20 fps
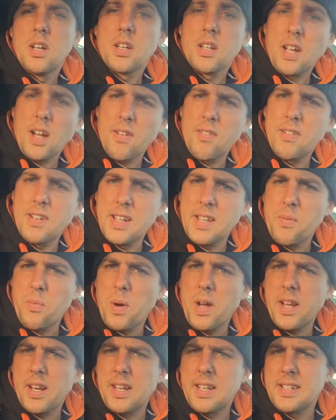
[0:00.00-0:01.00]
currently
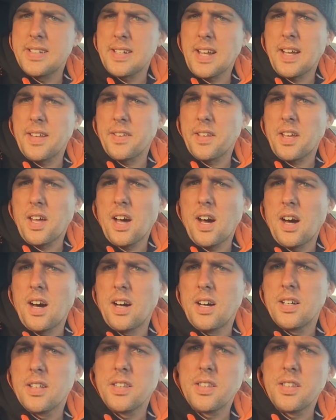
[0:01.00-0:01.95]
weirdly sat in the car.